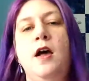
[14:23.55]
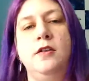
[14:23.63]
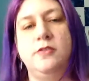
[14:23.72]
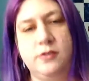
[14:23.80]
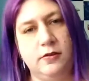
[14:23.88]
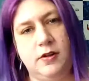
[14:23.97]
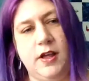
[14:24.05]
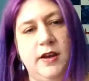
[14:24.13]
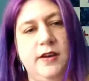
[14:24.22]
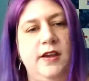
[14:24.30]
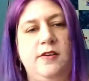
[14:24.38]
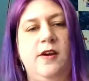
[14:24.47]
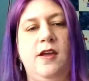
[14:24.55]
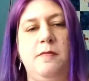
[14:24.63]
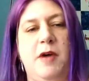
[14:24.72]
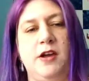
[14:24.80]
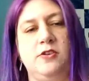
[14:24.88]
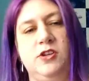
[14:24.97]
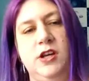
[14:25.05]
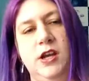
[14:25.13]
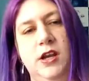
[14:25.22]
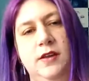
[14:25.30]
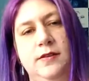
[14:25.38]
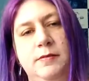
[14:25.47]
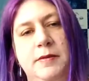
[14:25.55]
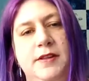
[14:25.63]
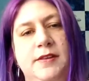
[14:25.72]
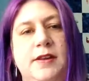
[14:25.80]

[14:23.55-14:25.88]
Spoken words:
So glad I take her out of the box. She's been